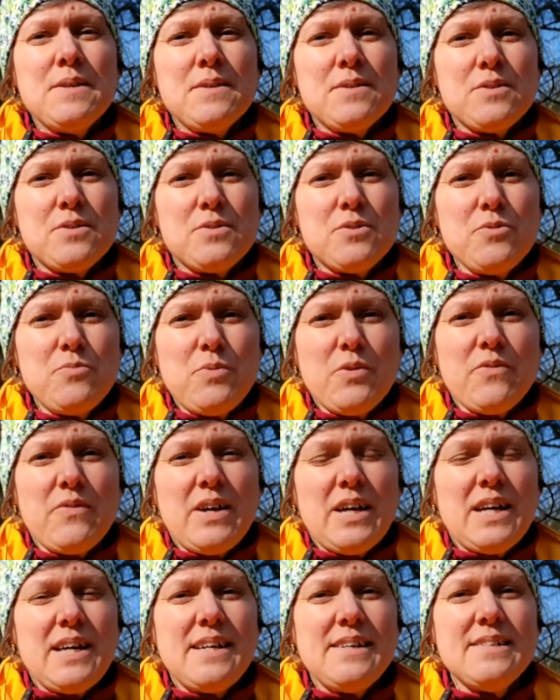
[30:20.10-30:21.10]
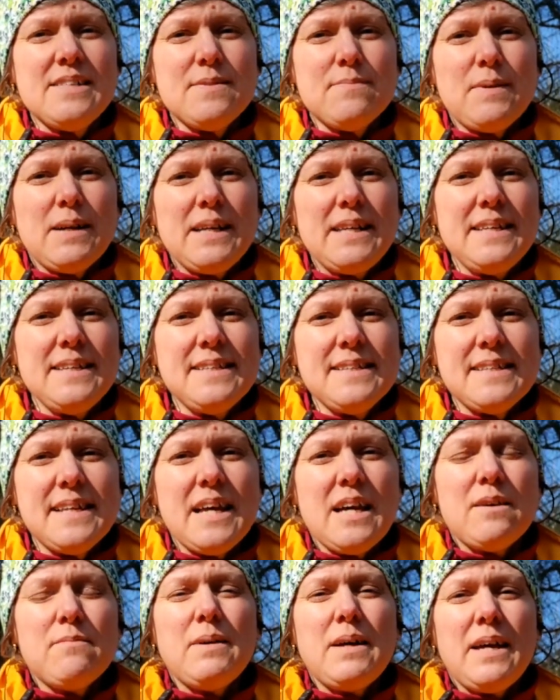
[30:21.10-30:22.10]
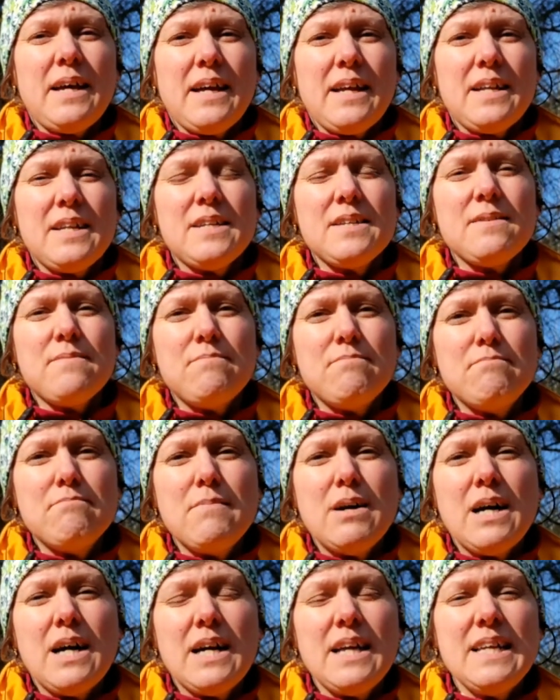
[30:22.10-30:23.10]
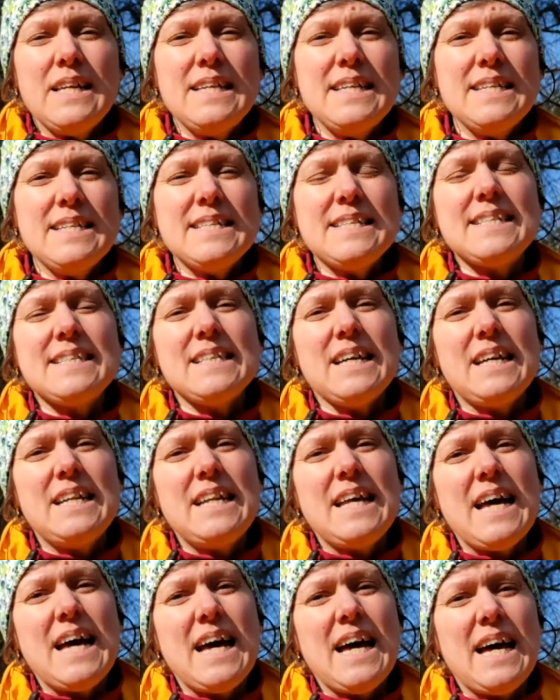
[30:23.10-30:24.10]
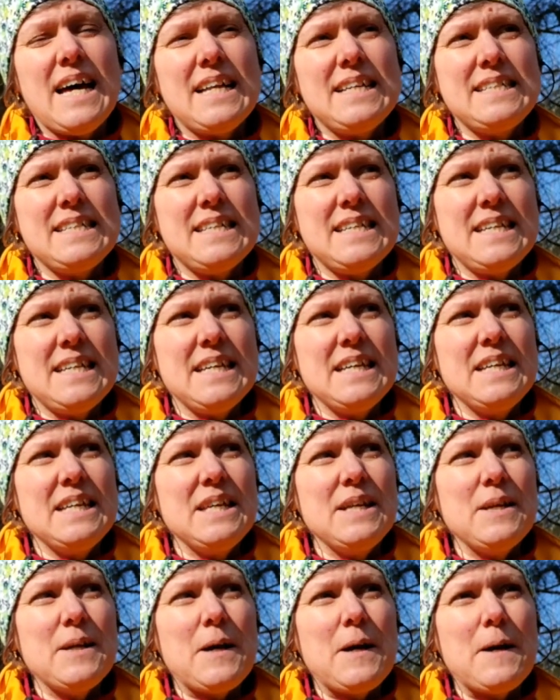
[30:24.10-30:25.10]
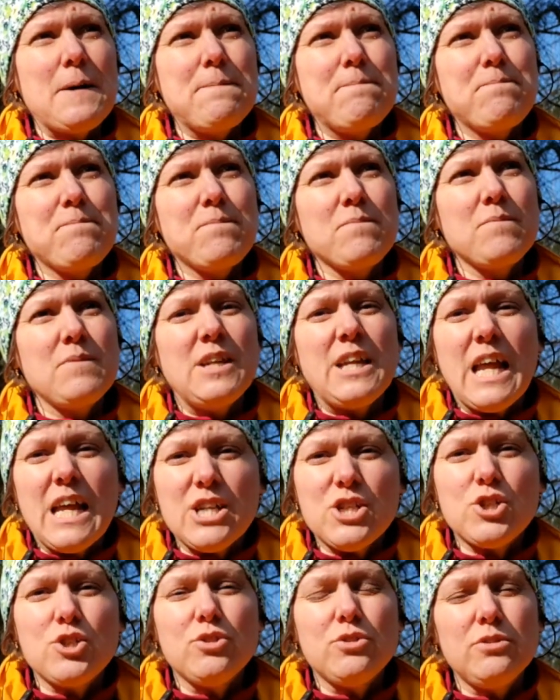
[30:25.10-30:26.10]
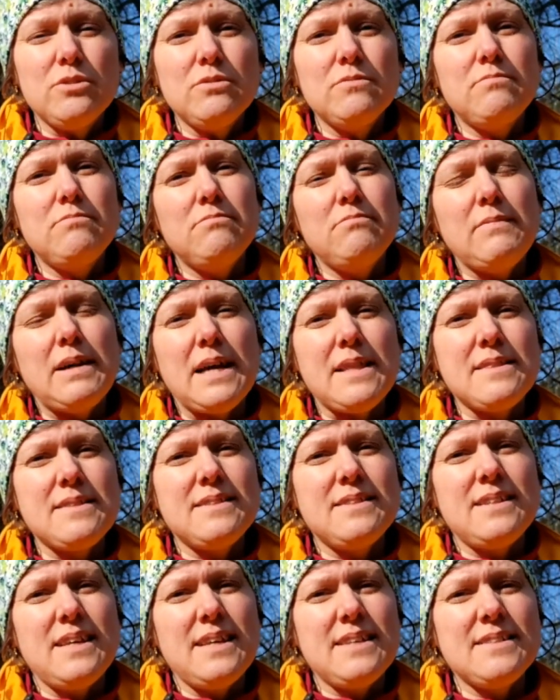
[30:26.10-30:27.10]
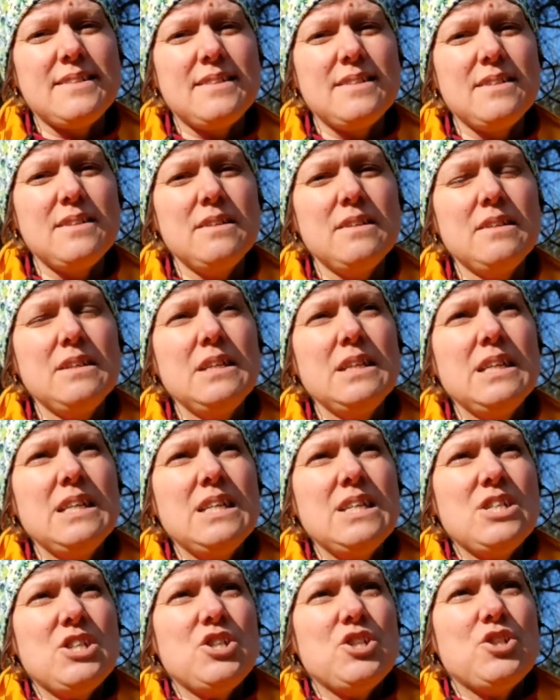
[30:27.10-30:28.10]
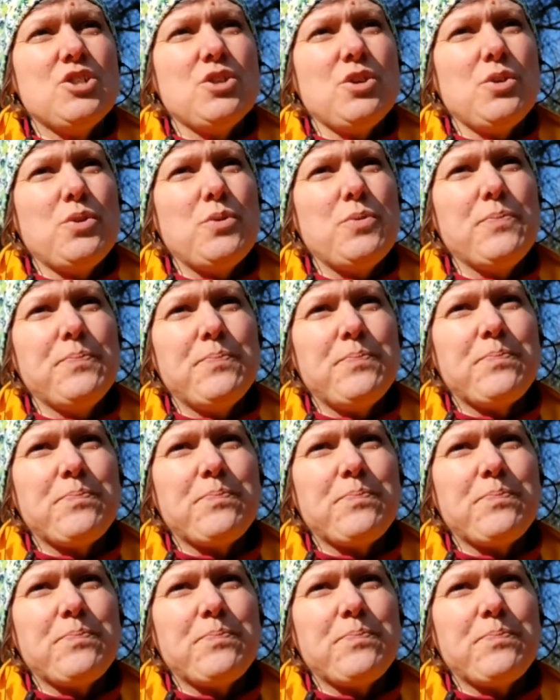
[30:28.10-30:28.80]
supervise my exam, and my son had a national maths test. So